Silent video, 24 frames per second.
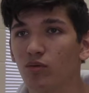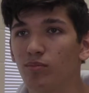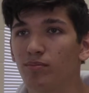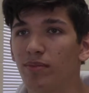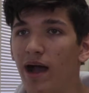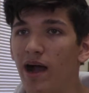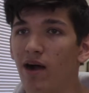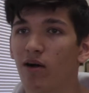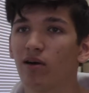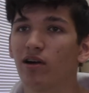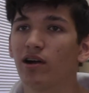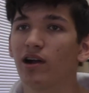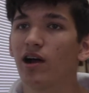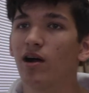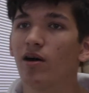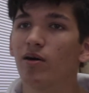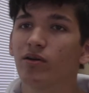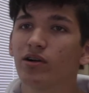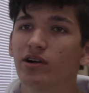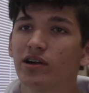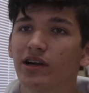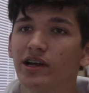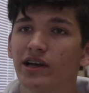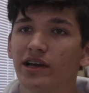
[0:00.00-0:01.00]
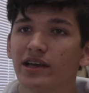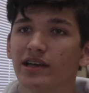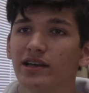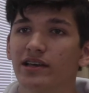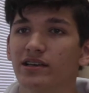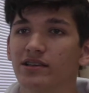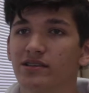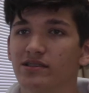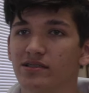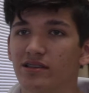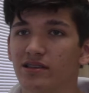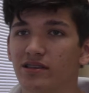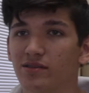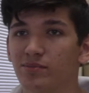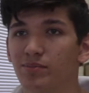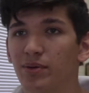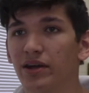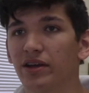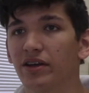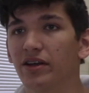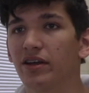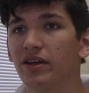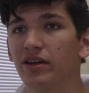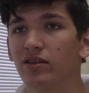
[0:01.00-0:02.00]
power hour is this
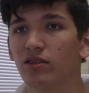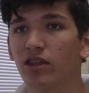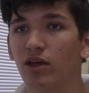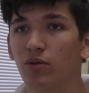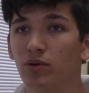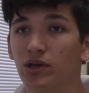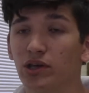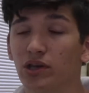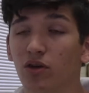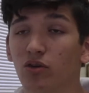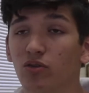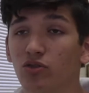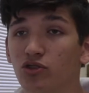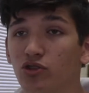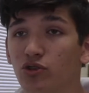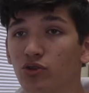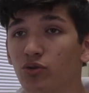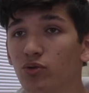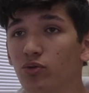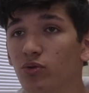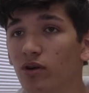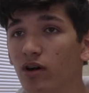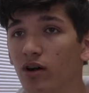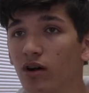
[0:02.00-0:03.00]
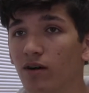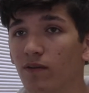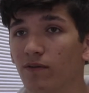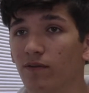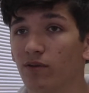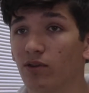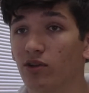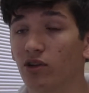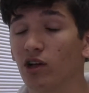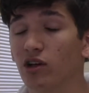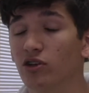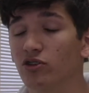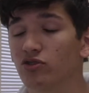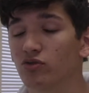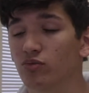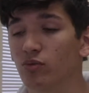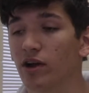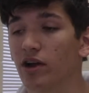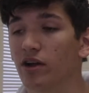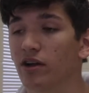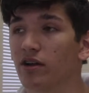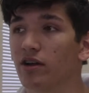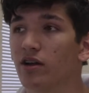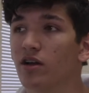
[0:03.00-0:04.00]
period that we go to for lunch
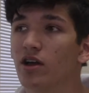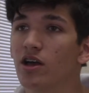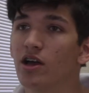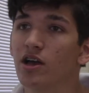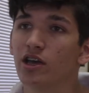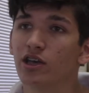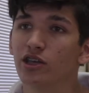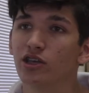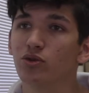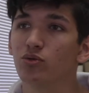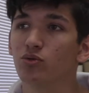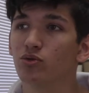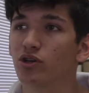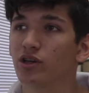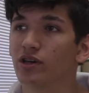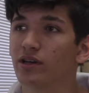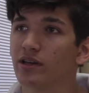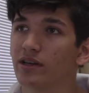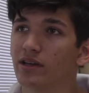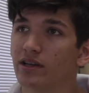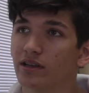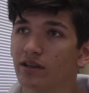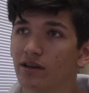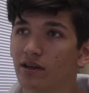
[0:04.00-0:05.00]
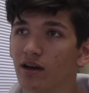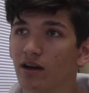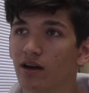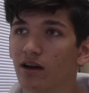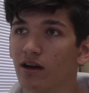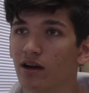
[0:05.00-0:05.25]
where you can